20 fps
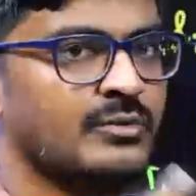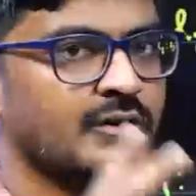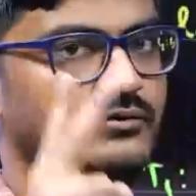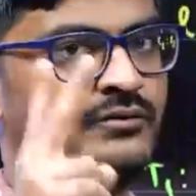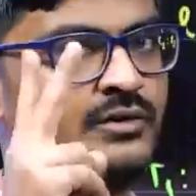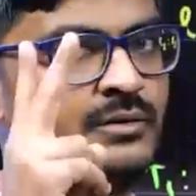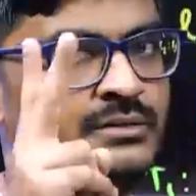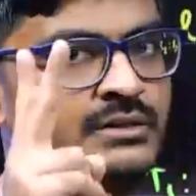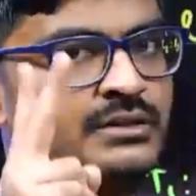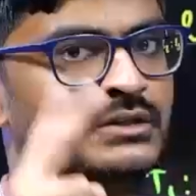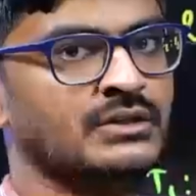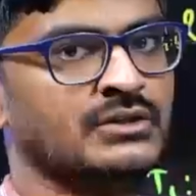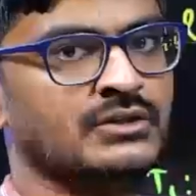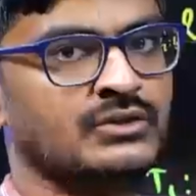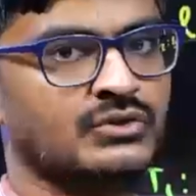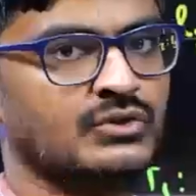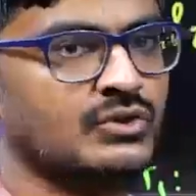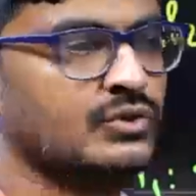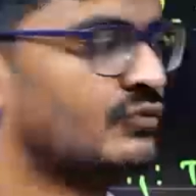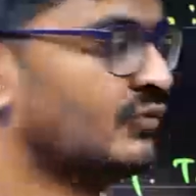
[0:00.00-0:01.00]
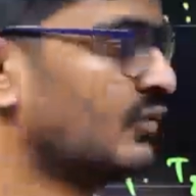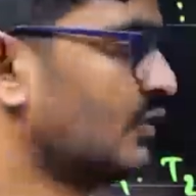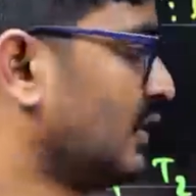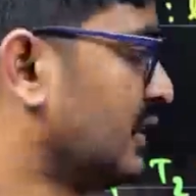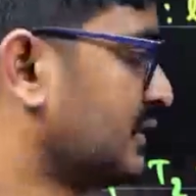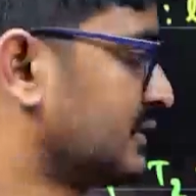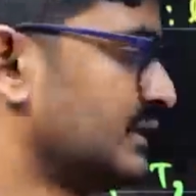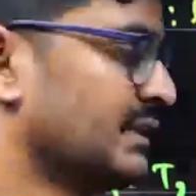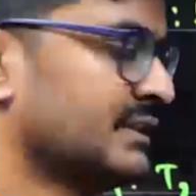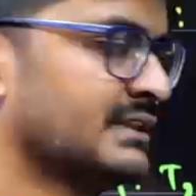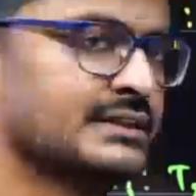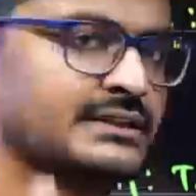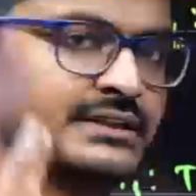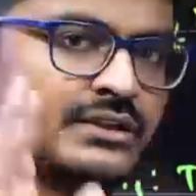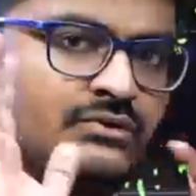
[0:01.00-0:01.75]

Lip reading: performed 2 full oscillations.